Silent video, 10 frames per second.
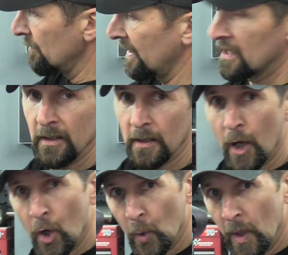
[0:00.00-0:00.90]
make a little
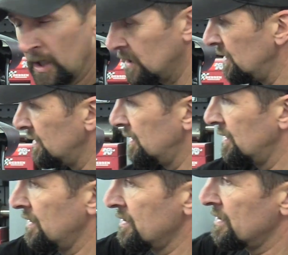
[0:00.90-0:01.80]
hole
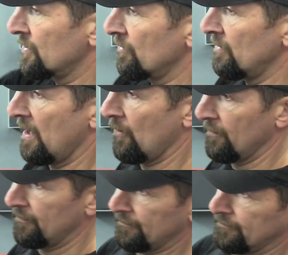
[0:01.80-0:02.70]
to screw that on.